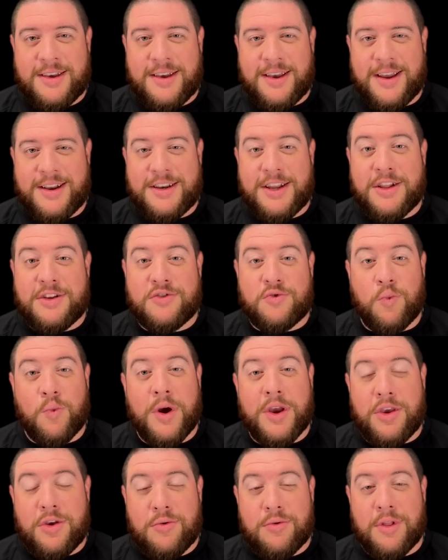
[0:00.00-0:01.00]
and tell us
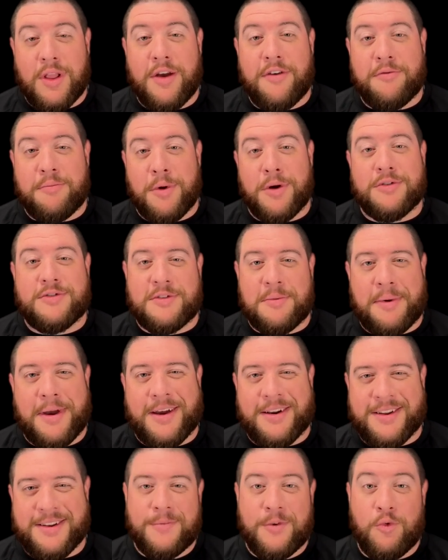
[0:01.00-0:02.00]
what you love most
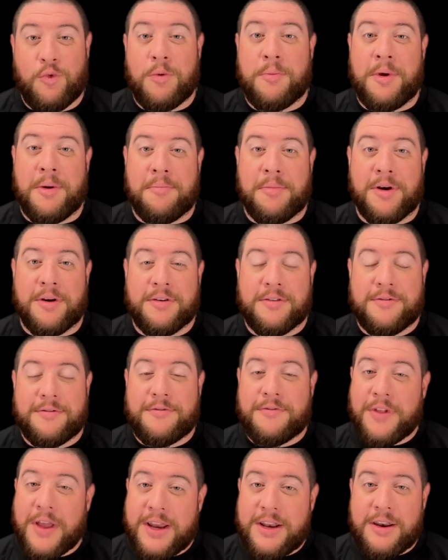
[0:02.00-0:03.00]
about it. Remember,
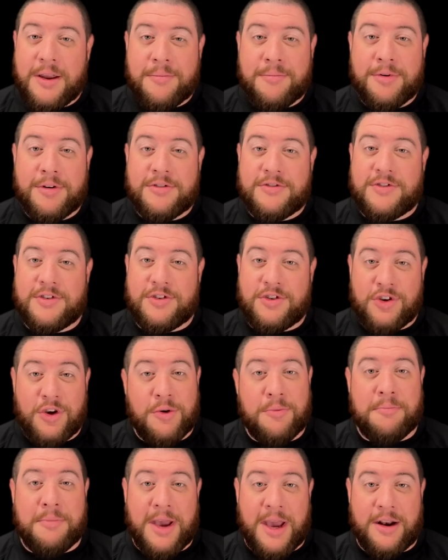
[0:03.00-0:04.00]
flight numbers
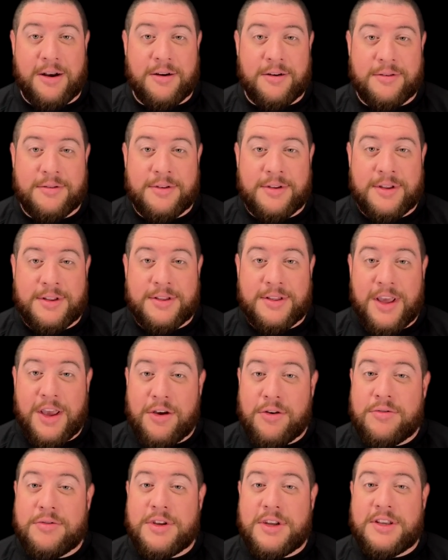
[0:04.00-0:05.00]
don't matter. They
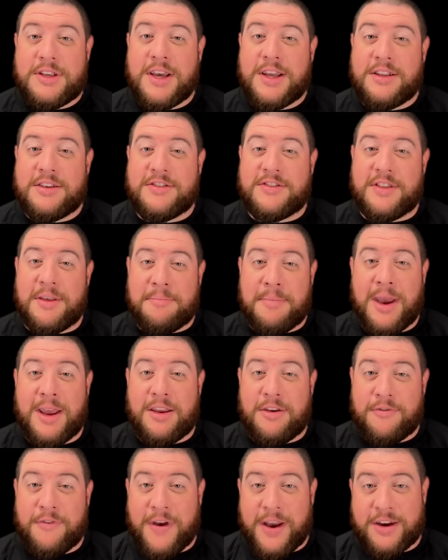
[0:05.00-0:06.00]
only tell us the
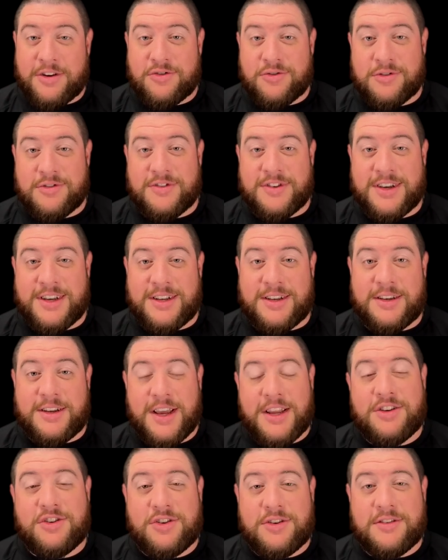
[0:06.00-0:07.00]
manufacturer's
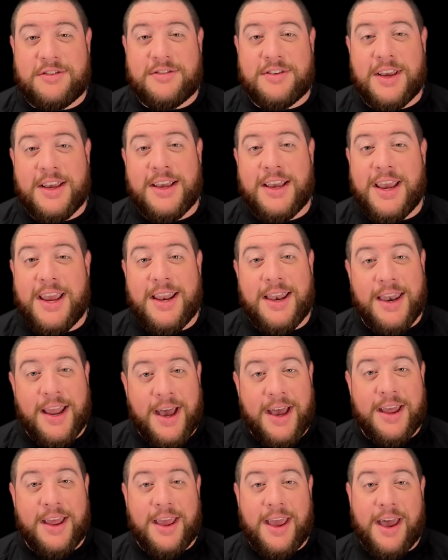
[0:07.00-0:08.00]
intentions and
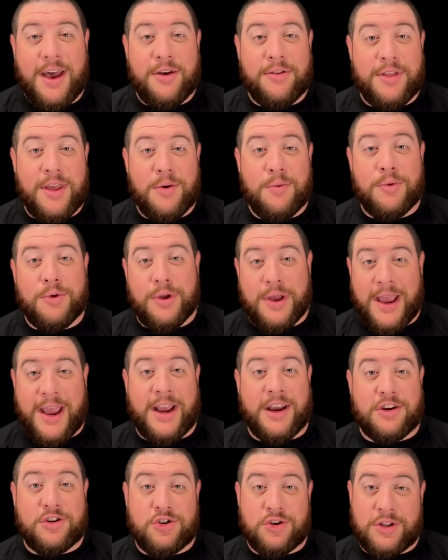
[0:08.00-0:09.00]
not how they will
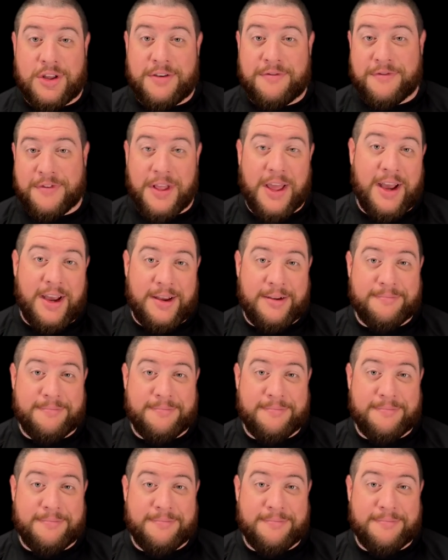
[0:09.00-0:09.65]
actually fly.